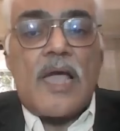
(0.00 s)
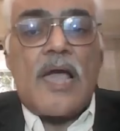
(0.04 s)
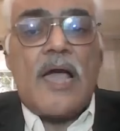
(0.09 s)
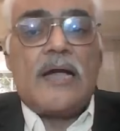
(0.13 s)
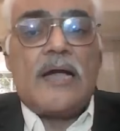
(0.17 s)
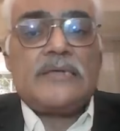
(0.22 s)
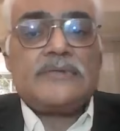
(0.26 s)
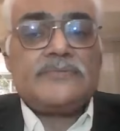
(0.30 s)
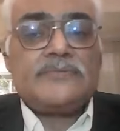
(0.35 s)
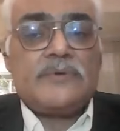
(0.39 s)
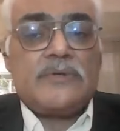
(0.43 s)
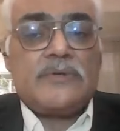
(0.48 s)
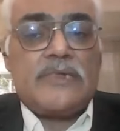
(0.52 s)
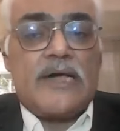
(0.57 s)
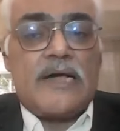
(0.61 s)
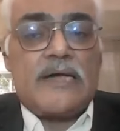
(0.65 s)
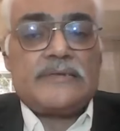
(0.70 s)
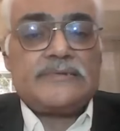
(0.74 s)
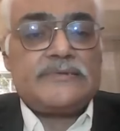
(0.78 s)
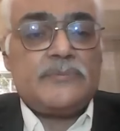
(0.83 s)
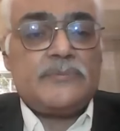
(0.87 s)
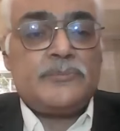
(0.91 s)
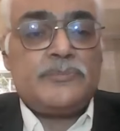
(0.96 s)
as well
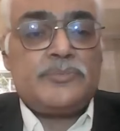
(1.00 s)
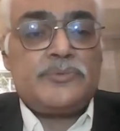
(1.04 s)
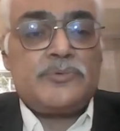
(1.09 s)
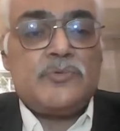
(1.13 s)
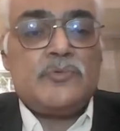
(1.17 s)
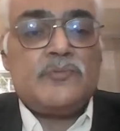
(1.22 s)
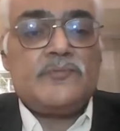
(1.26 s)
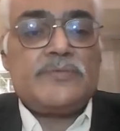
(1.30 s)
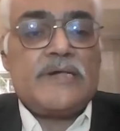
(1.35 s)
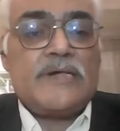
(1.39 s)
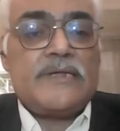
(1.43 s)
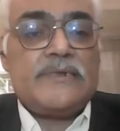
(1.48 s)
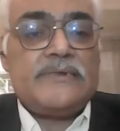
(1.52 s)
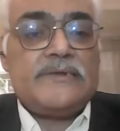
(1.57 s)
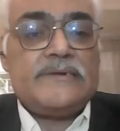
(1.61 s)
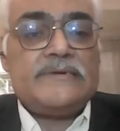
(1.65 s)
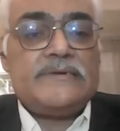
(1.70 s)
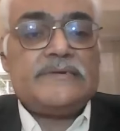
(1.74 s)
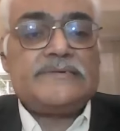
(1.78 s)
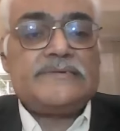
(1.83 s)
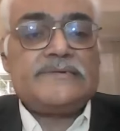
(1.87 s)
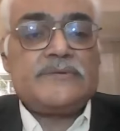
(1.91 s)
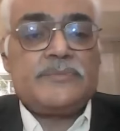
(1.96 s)
as improve their
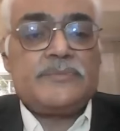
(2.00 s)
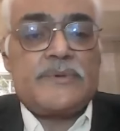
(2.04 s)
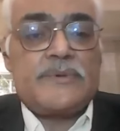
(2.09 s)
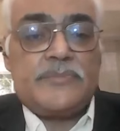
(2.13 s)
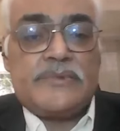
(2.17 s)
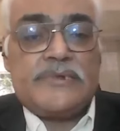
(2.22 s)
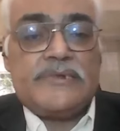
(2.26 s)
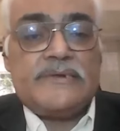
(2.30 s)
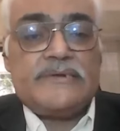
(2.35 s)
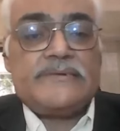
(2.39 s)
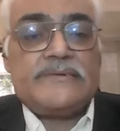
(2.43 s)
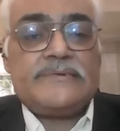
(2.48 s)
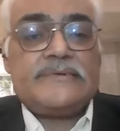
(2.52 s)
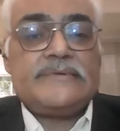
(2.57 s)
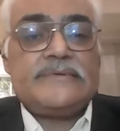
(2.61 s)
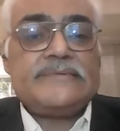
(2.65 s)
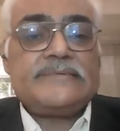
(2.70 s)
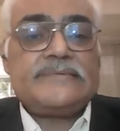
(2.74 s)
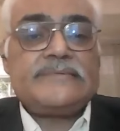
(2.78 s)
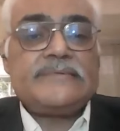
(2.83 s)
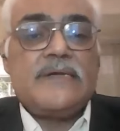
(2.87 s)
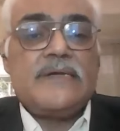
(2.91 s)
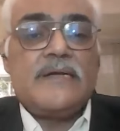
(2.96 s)
leadership
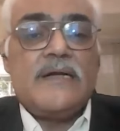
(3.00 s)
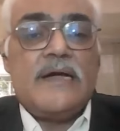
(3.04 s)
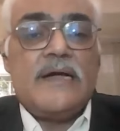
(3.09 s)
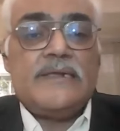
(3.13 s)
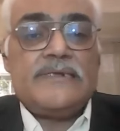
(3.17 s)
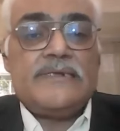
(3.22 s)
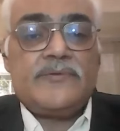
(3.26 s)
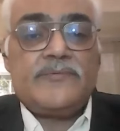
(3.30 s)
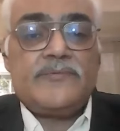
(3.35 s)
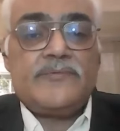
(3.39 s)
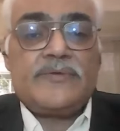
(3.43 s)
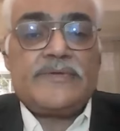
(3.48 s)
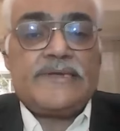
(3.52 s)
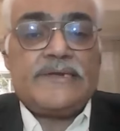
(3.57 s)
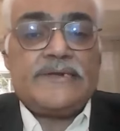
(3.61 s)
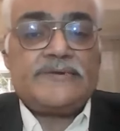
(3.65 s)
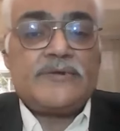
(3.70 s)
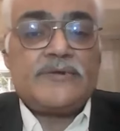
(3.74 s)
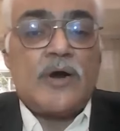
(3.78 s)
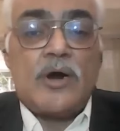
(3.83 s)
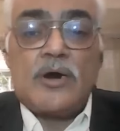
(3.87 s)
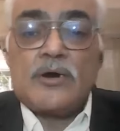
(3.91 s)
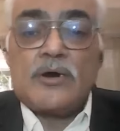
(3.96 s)
abilities and
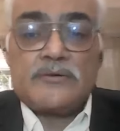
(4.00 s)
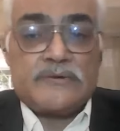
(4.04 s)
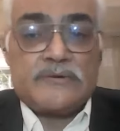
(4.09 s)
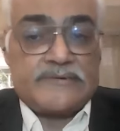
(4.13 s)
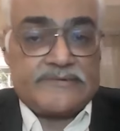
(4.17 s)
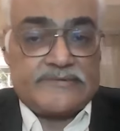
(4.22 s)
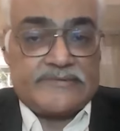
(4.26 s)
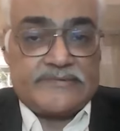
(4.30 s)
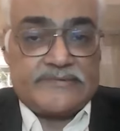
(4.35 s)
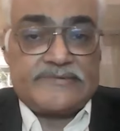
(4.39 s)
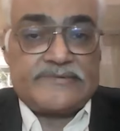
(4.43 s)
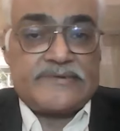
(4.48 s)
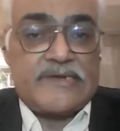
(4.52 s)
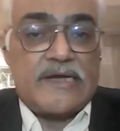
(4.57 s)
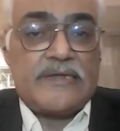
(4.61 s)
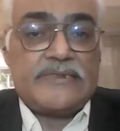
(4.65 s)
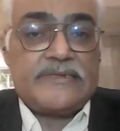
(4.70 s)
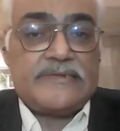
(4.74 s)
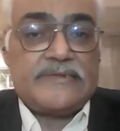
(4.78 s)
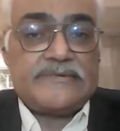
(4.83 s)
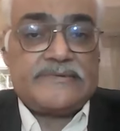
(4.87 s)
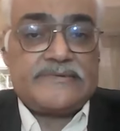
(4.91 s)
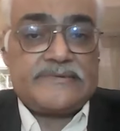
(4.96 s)
navigate organization
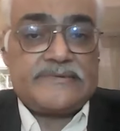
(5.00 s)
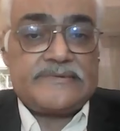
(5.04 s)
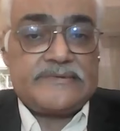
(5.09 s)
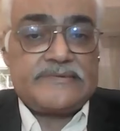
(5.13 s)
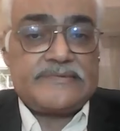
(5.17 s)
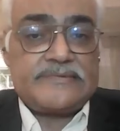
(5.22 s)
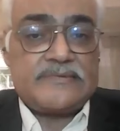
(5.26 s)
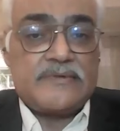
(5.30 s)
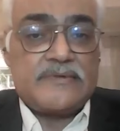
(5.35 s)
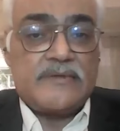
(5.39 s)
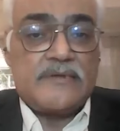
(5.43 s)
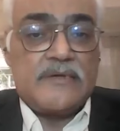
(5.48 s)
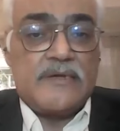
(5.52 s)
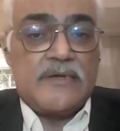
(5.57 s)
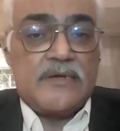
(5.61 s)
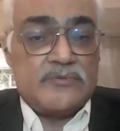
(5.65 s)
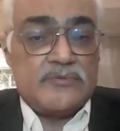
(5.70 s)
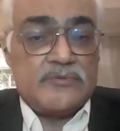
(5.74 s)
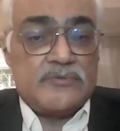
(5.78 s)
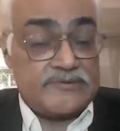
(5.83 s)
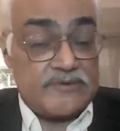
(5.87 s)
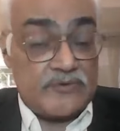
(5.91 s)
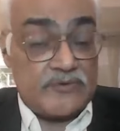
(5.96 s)
challenges,
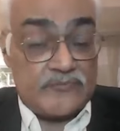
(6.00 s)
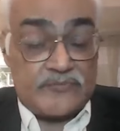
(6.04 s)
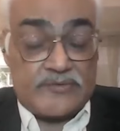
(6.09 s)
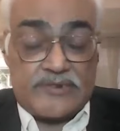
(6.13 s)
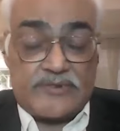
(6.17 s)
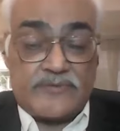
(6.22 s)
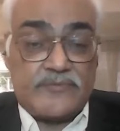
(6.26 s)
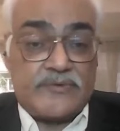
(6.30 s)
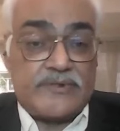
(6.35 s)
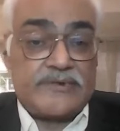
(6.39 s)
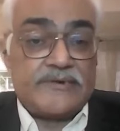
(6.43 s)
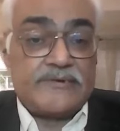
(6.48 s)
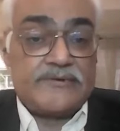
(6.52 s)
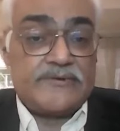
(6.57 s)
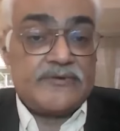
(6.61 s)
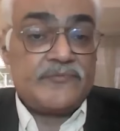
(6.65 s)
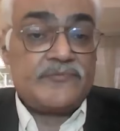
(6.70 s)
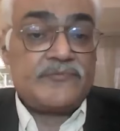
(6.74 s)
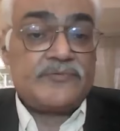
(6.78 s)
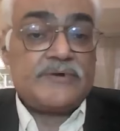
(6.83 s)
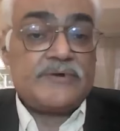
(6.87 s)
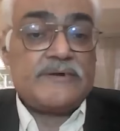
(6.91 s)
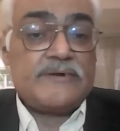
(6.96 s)
which are very, very
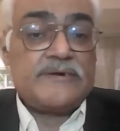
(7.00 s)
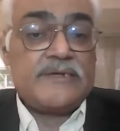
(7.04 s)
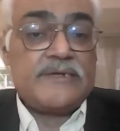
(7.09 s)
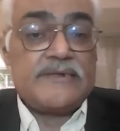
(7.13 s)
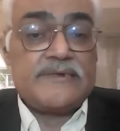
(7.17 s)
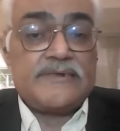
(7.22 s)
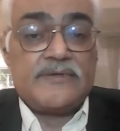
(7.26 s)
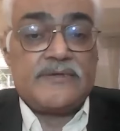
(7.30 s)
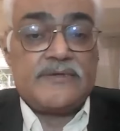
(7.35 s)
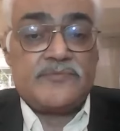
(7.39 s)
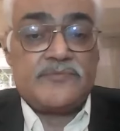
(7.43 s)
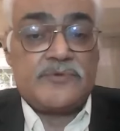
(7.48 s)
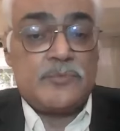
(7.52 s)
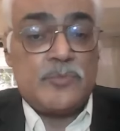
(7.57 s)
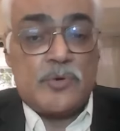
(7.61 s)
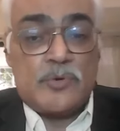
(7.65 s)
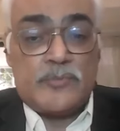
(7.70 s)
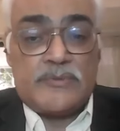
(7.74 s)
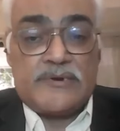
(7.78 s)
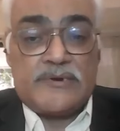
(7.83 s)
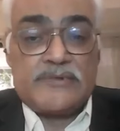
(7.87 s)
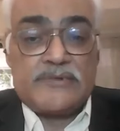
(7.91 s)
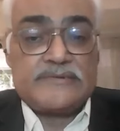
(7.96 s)
different, and every
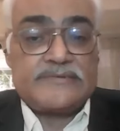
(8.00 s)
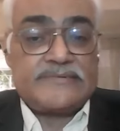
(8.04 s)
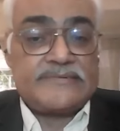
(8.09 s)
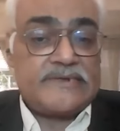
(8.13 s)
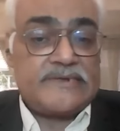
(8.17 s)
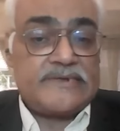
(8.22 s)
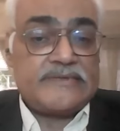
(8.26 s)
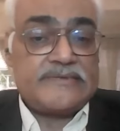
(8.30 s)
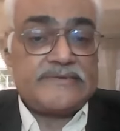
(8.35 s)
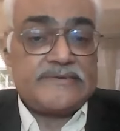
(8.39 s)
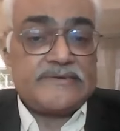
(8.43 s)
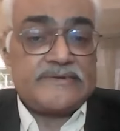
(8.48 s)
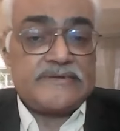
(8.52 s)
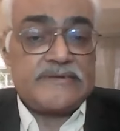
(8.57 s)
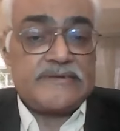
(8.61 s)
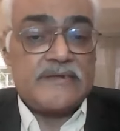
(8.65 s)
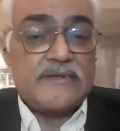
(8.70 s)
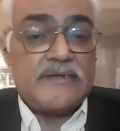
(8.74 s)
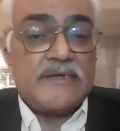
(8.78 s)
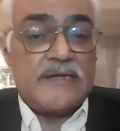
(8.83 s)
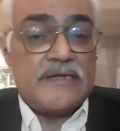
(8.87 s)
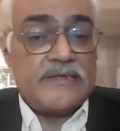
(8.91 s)
moment is changing.